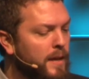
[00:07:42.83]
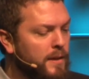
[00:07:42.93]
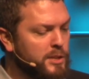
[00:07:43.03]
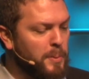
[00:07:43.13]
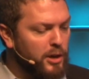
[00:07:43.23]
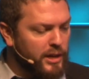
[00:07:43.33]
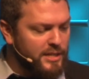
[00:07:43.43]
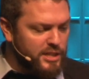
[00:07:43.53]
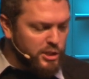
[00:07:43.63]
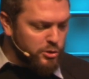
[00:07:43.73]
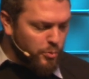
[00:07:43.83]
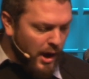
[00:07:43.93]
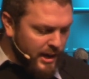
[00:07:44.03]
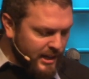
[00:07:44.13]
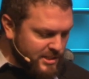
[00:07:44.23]
As Peter continues
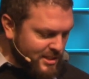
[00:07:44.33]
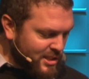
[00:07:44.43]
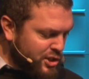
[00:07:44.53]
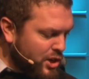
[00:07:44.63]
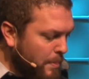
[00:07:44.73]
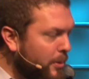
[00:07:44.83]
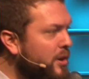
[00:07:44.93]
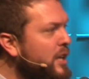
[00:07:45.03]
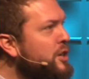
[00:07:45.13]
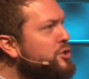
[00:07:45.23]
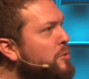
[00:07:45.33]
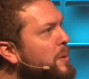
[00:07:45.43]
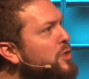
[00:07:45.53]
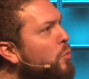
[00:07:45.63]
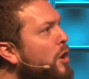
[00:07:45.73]
writing, he says the shepherd should
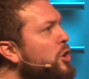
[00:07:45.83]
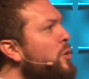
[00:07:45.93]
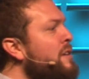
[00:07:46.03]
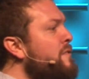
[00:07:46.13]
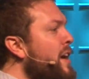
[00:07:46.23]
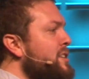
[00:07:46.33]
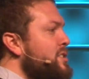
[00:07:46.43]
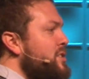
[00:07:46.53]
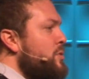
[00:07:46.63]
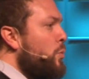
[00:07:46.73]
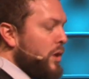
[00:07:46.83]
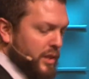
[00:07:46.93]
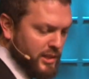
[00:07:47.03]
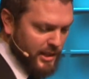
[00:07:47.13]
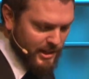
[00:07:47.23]
be the one who invests
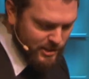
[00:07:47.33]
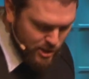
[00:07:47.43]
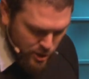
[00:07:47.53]
willingly. Did